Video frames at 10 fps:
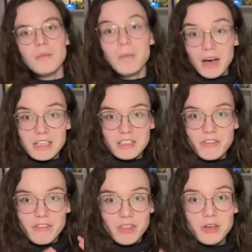But
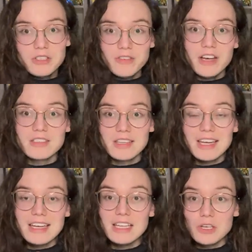for those of us
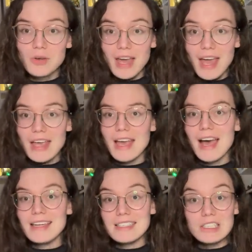in the UK
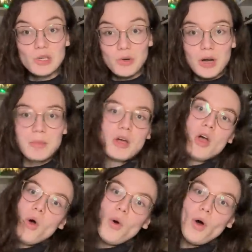and in Europe,
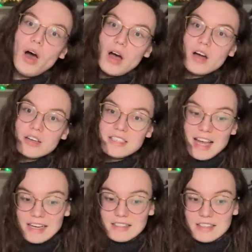our
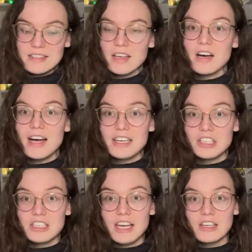taxes are
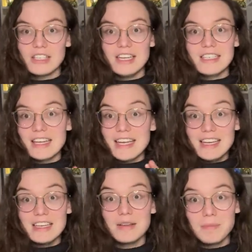actually calculated
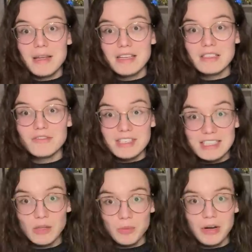in the main
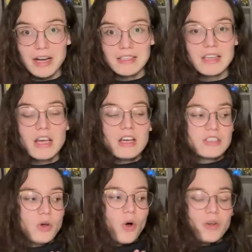retail price.
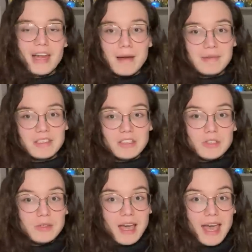So on Amazon
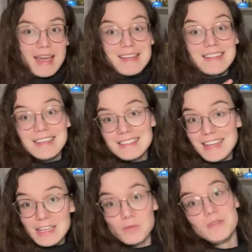UK, this
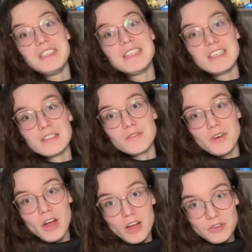set retails for
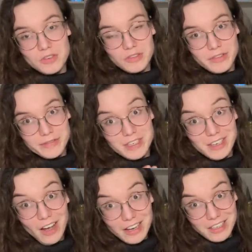
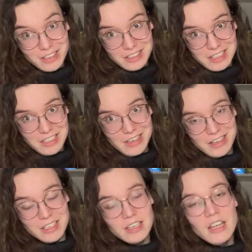
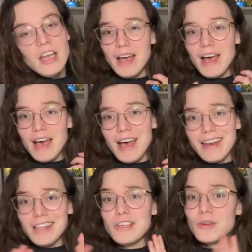$159.99, and
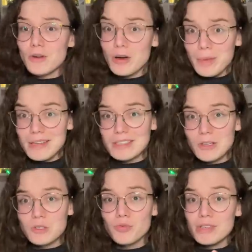in Europe it's
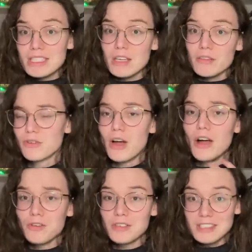going to retail for
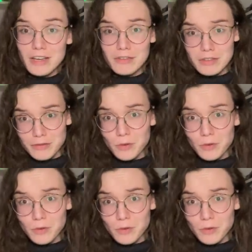$174.99